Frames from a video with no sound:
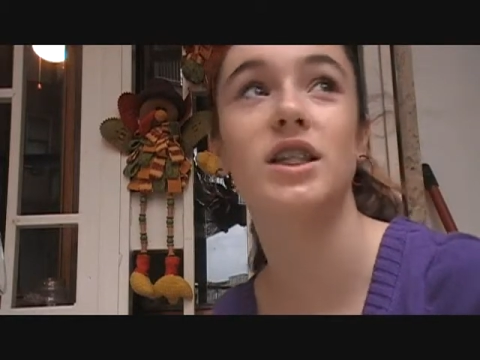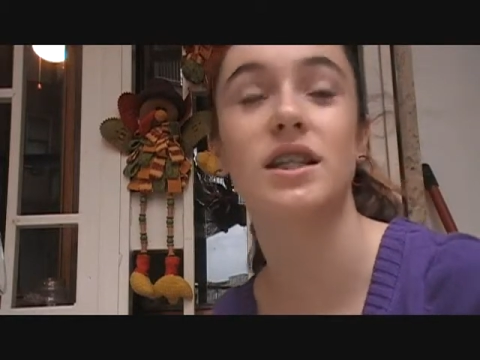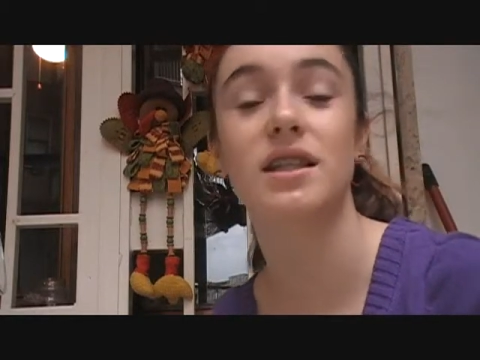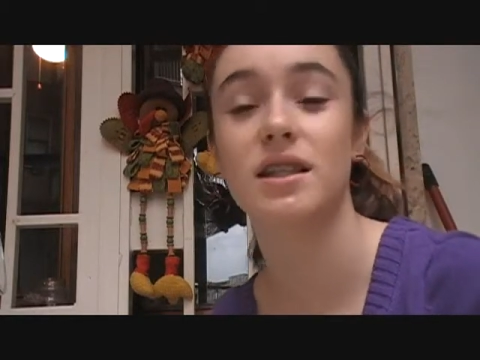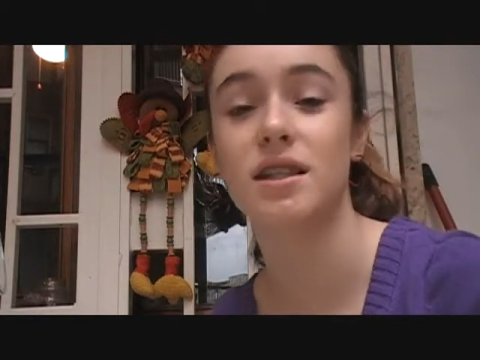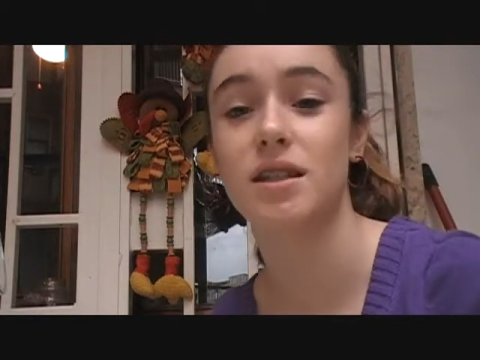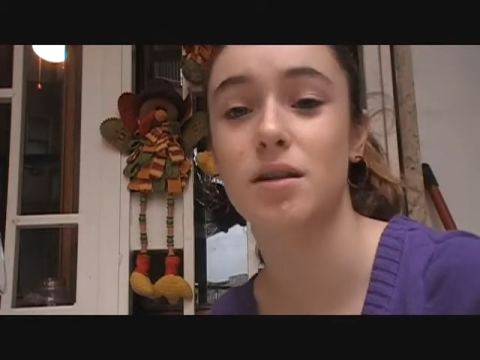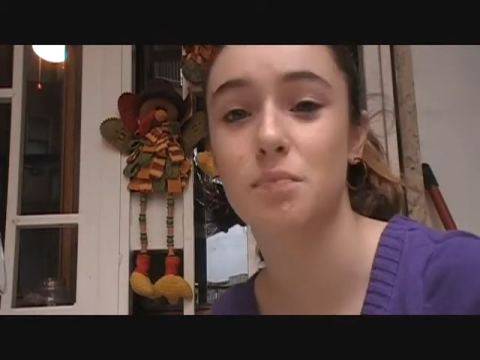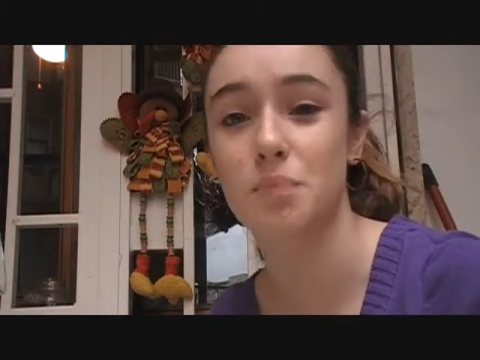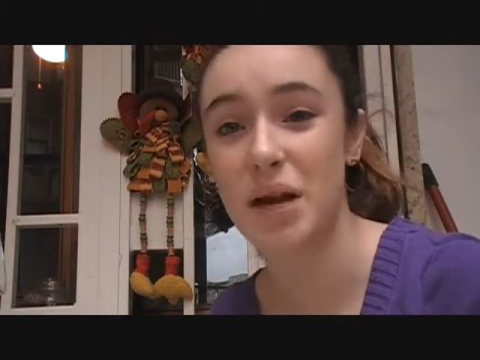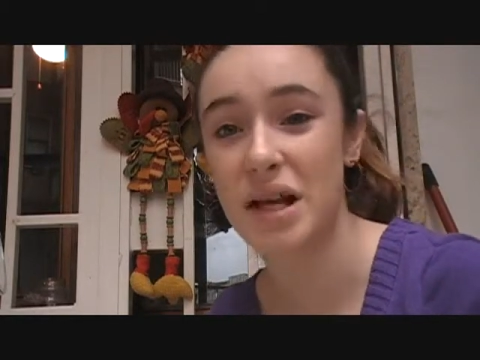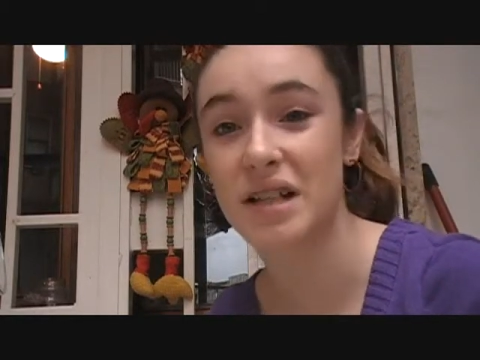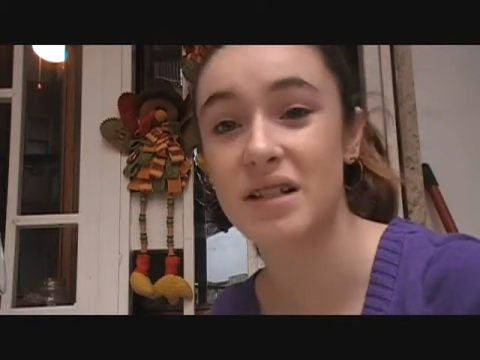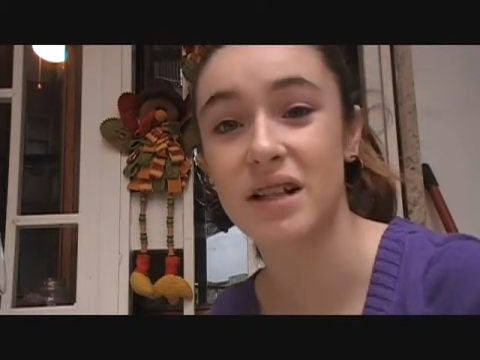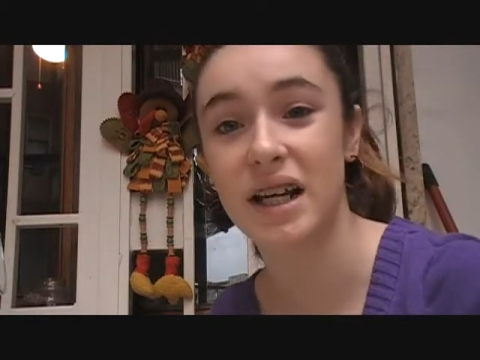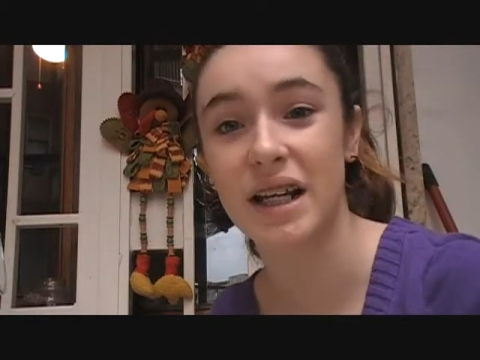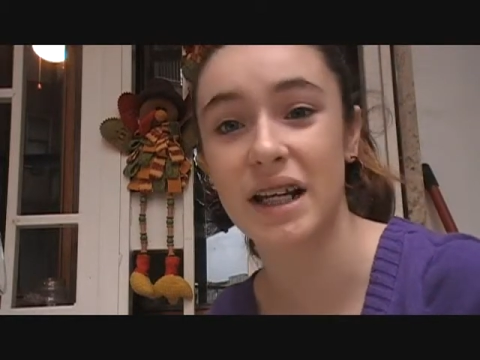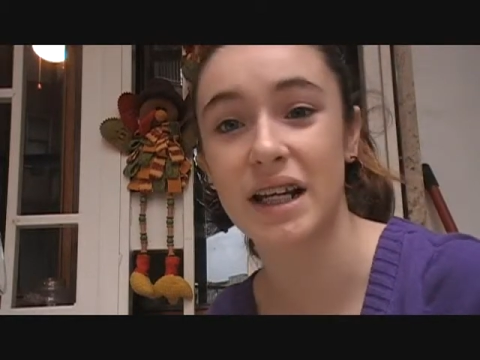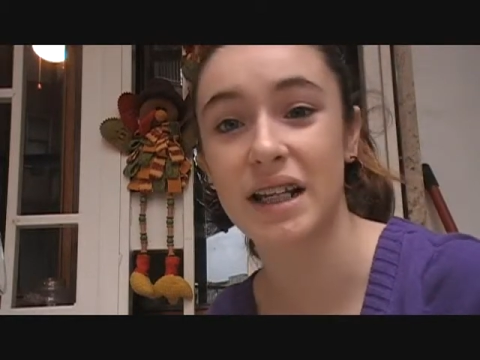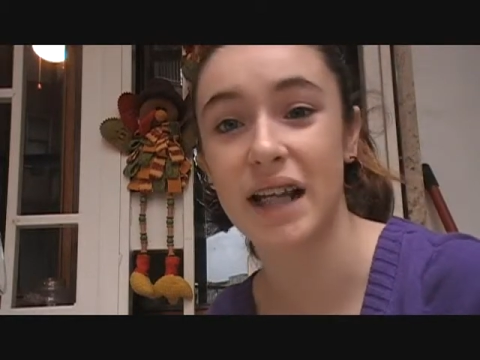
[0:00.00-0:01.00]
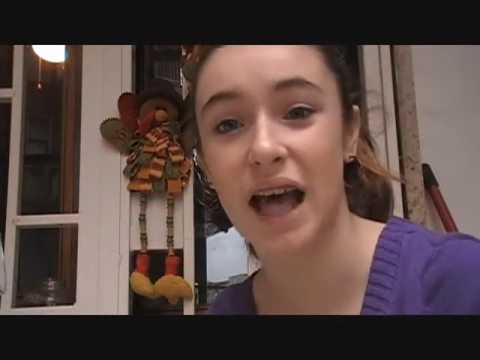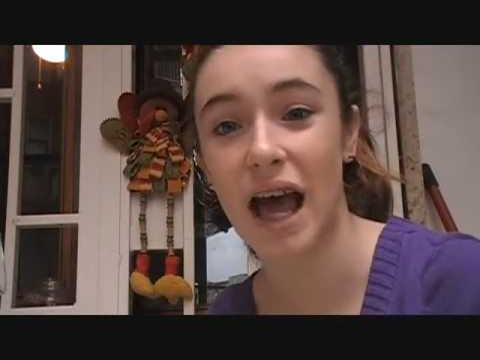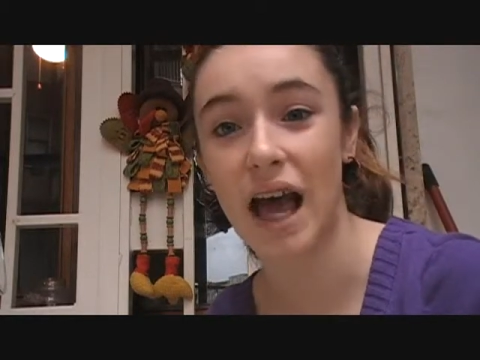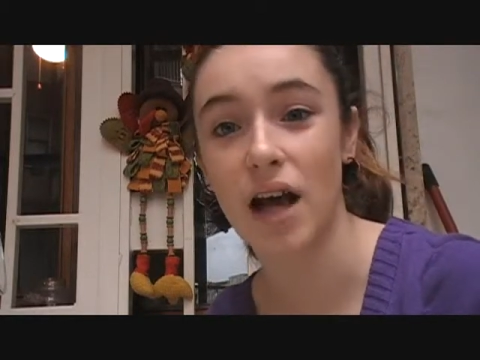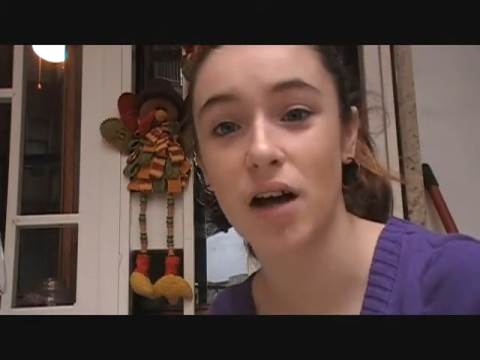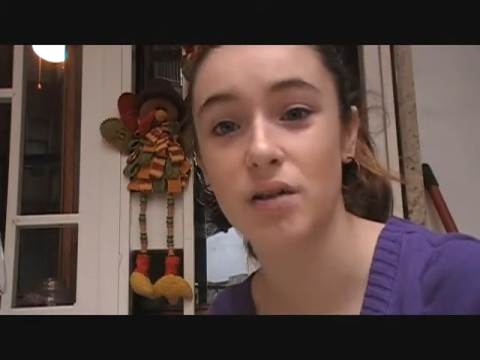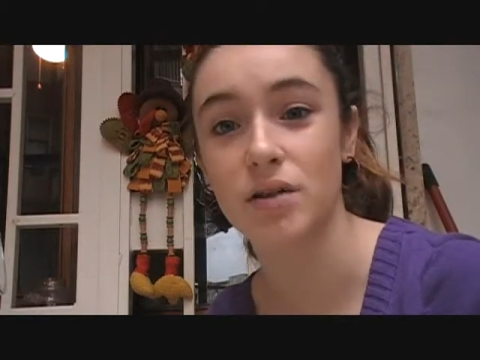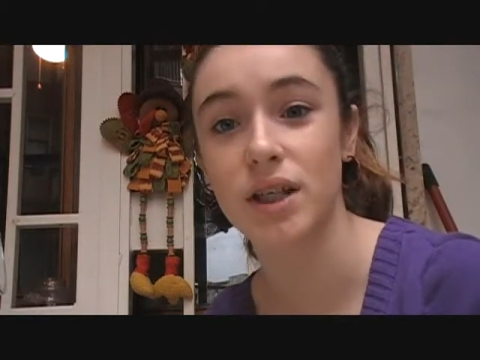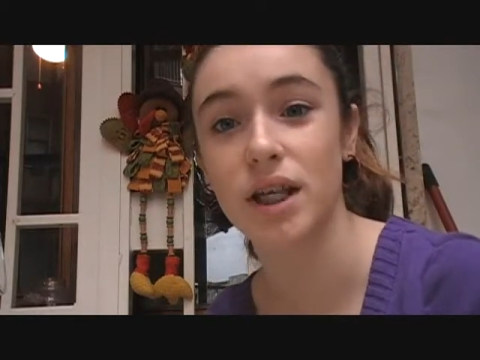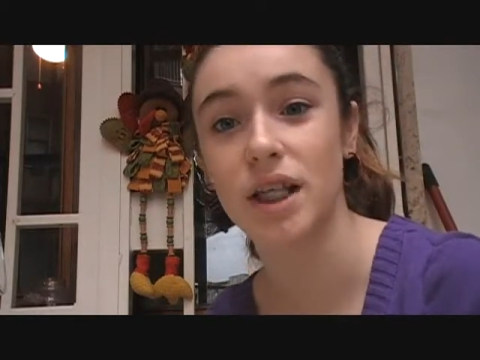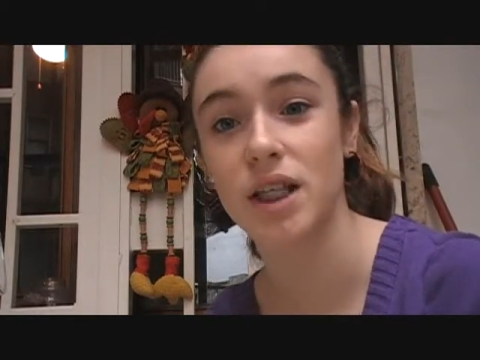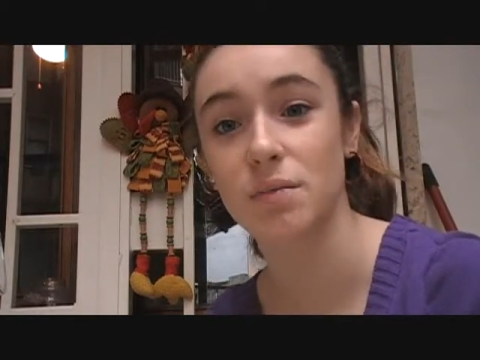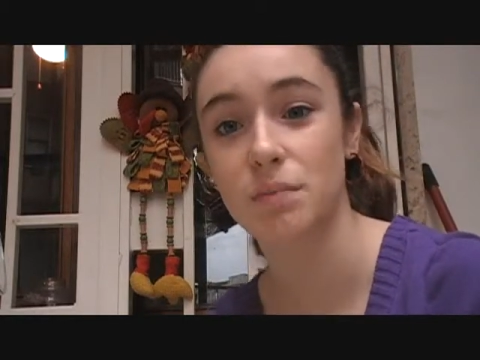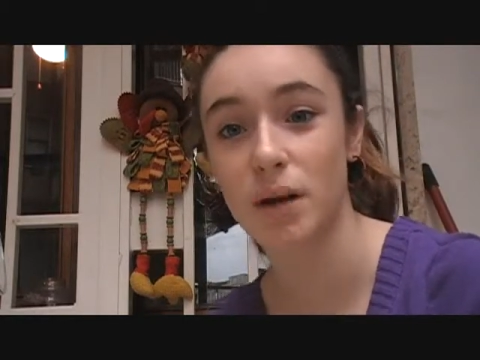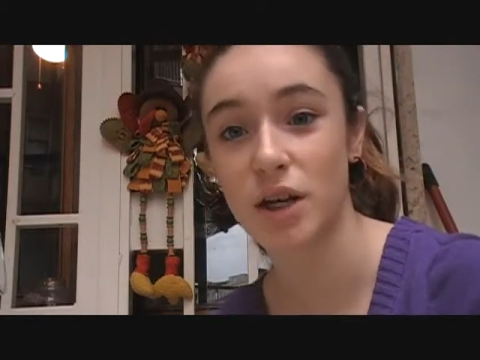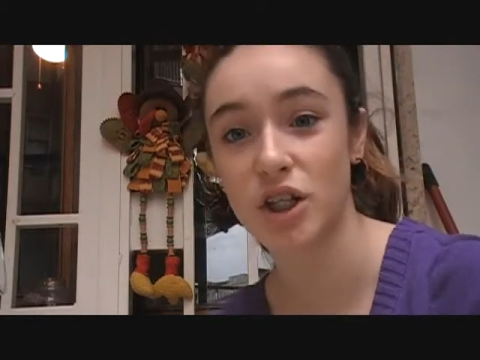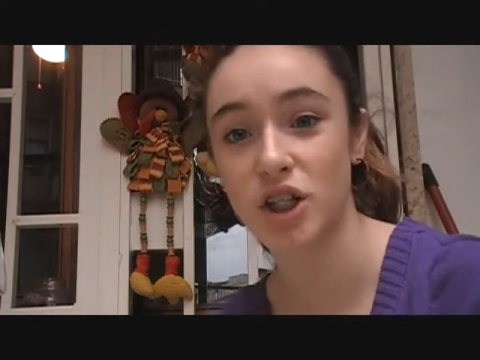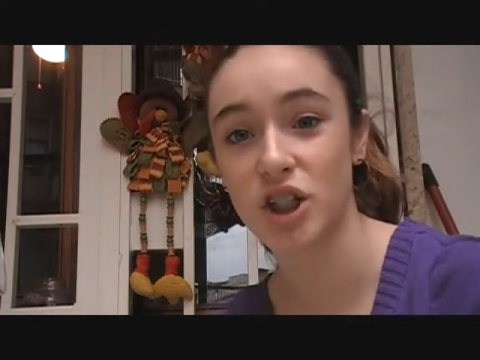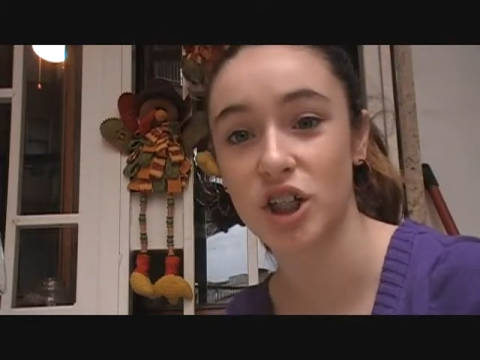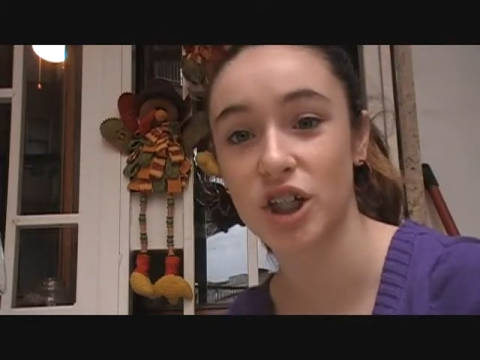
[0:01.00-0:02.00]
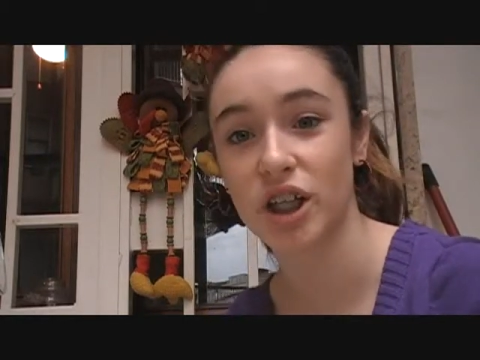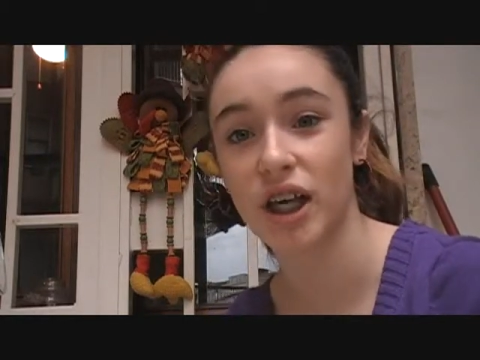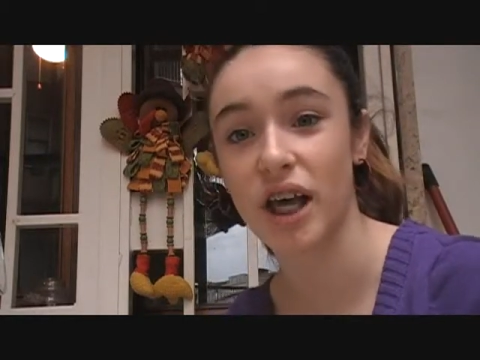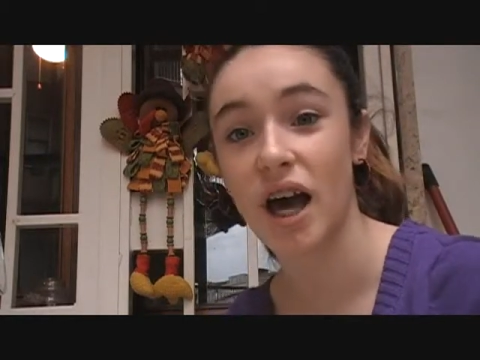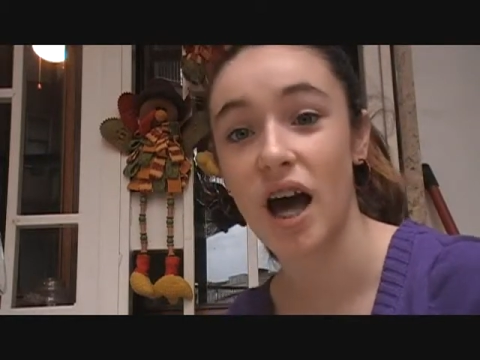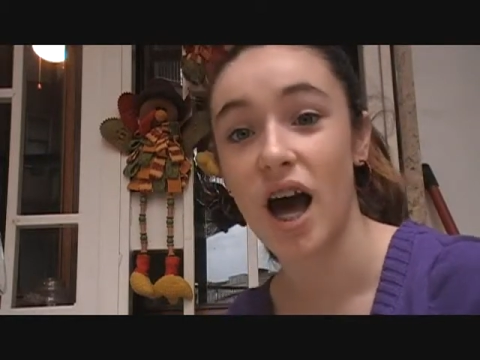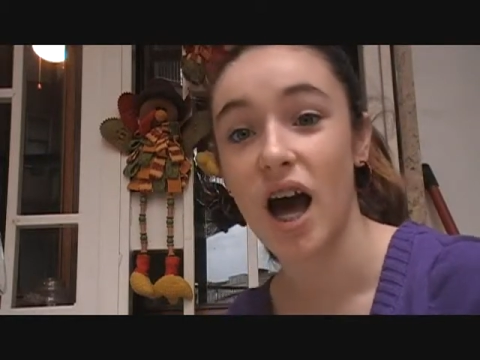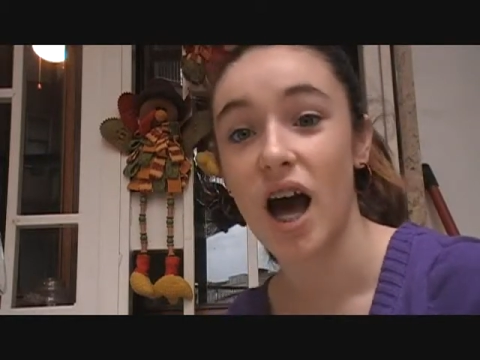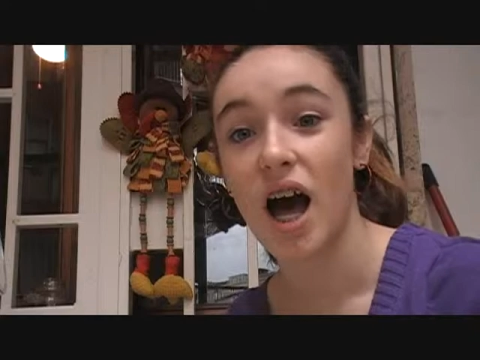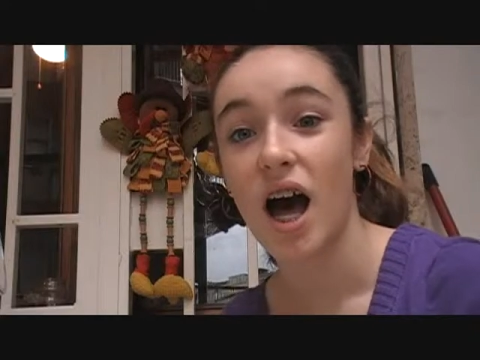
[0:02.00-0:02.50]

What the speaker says: because it's the best lighting in the house, especially,